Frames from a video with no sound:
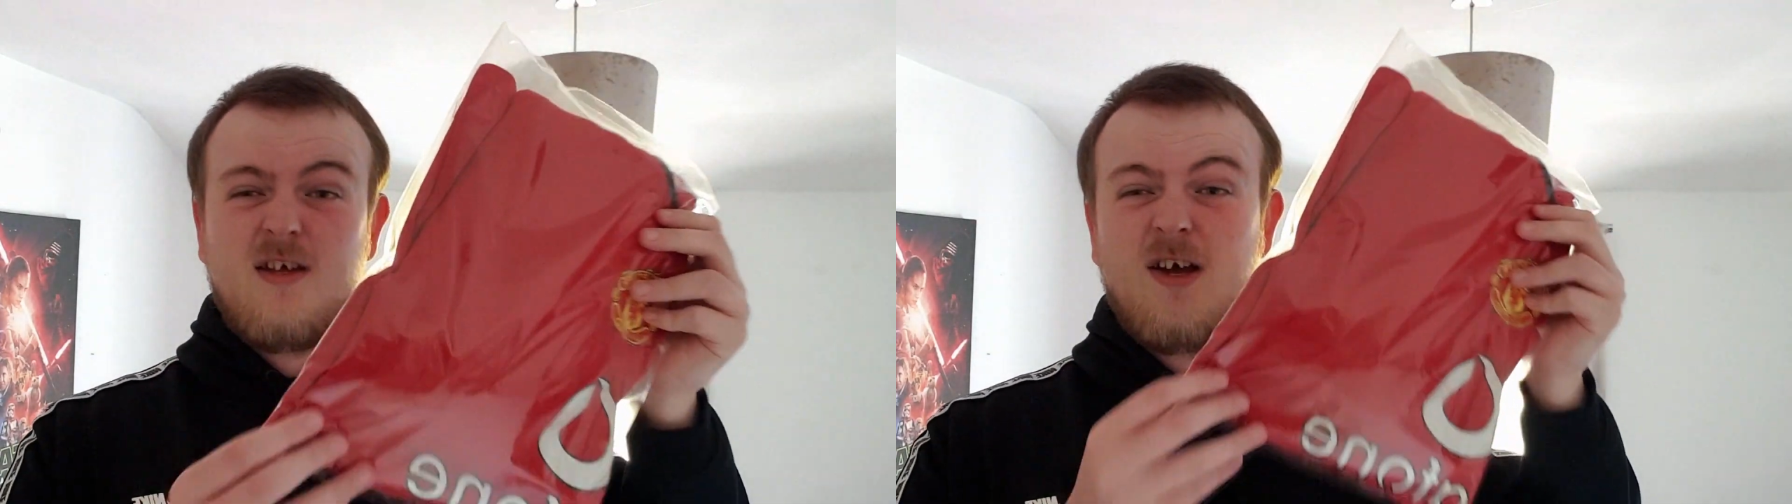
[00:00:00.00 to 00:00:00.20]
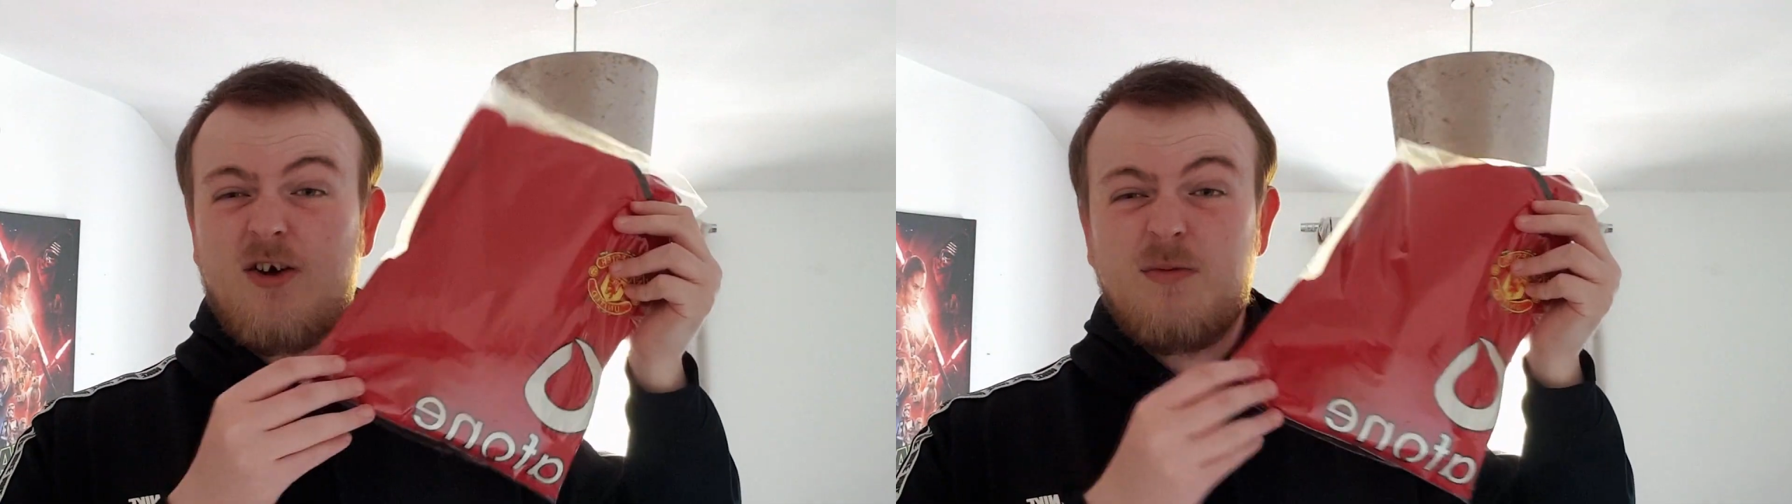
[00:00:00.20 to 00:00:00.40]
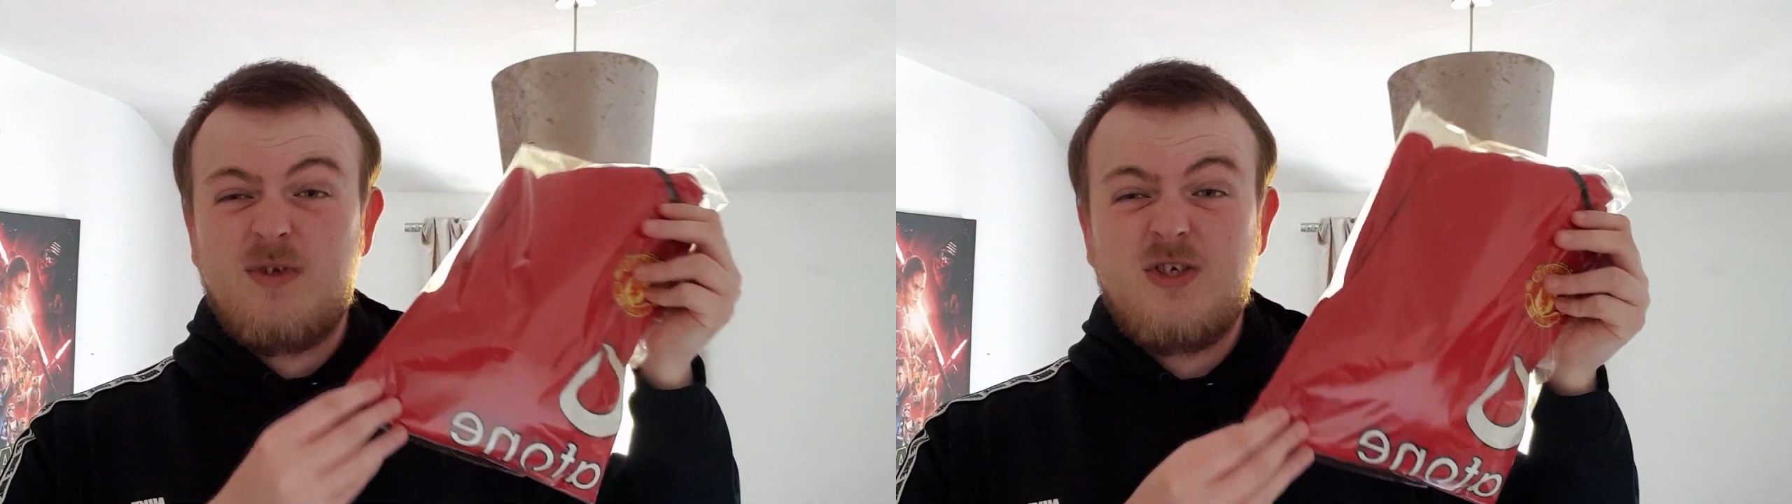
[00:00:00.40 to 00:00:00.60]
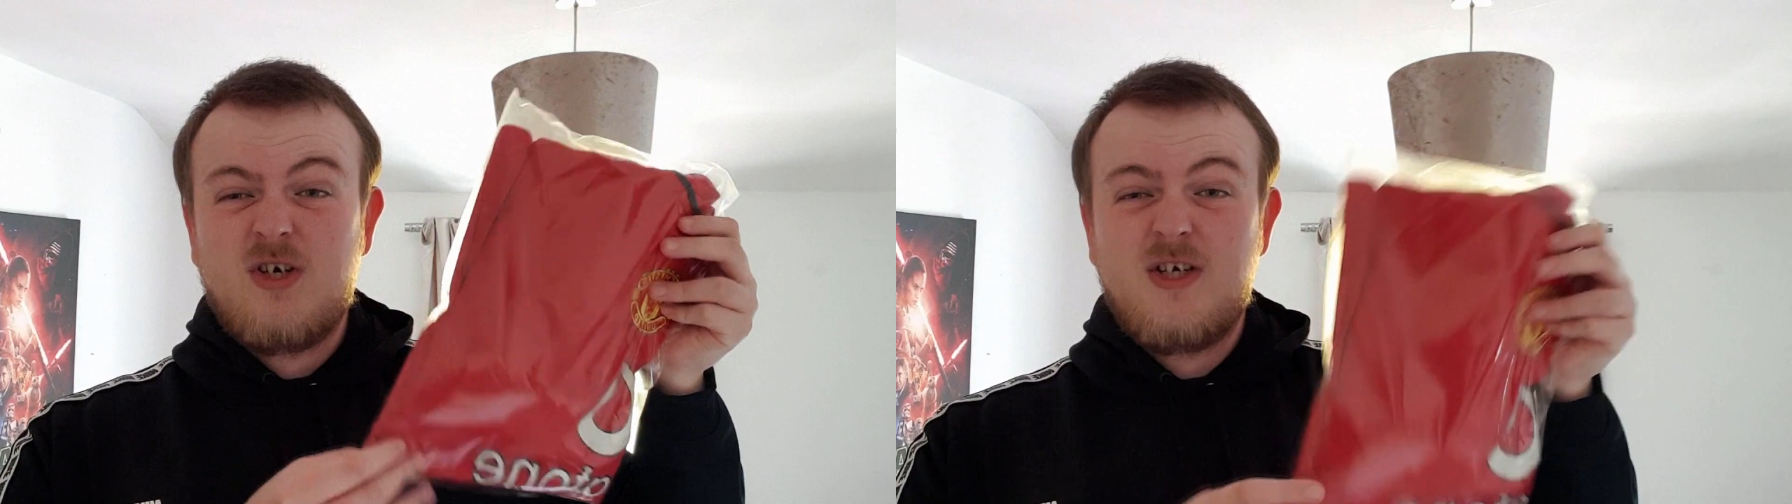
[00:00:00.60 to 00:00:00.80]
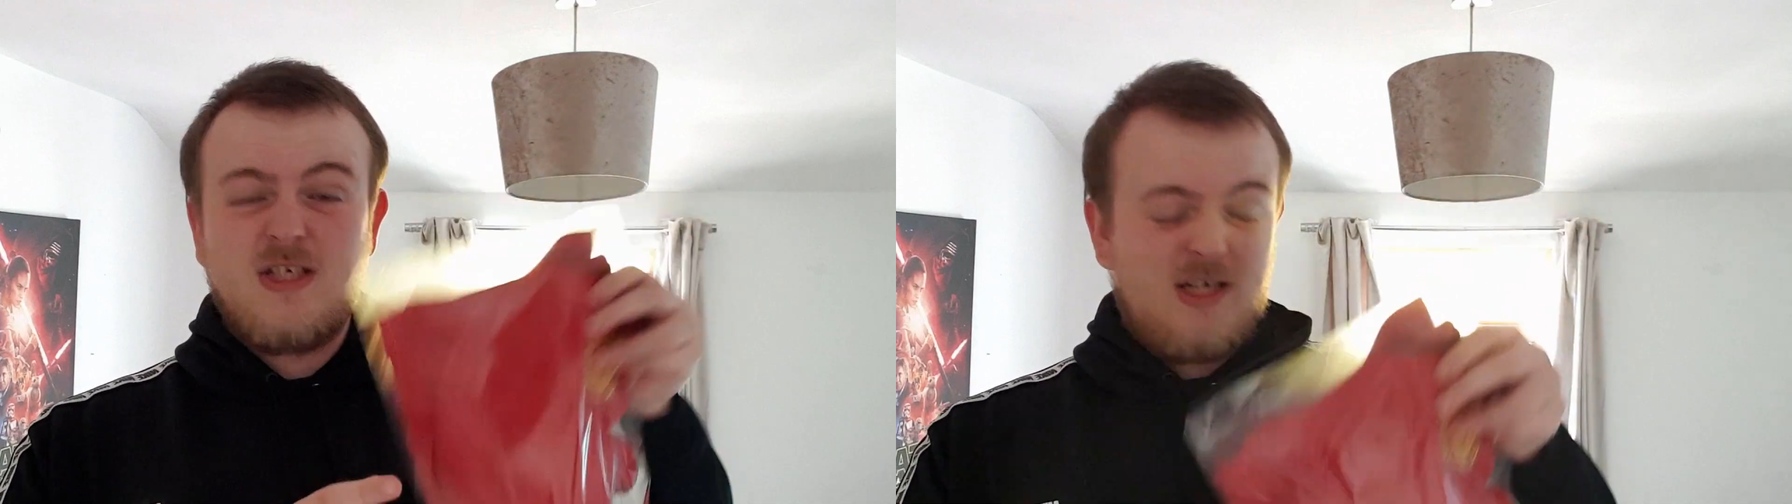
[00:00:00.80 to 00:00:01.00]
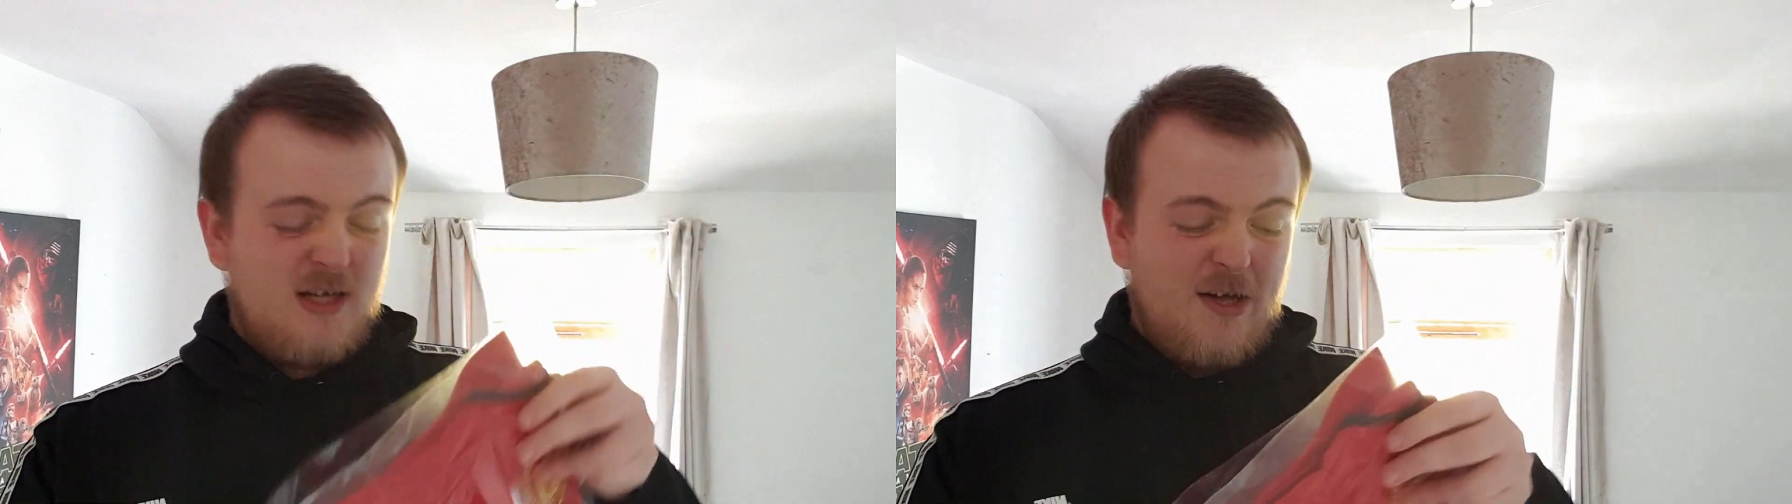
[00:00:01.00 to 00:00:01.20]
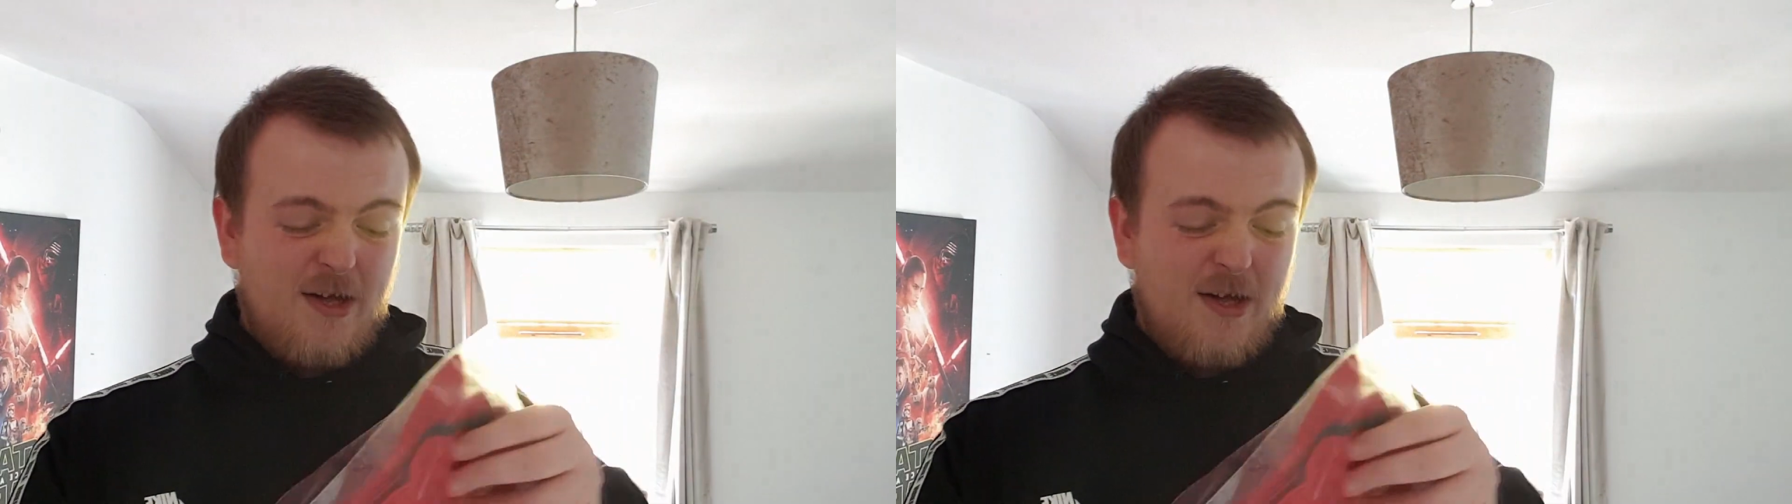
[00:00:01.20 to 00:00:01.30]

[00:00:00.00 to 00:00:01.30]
I hope he enjoys it.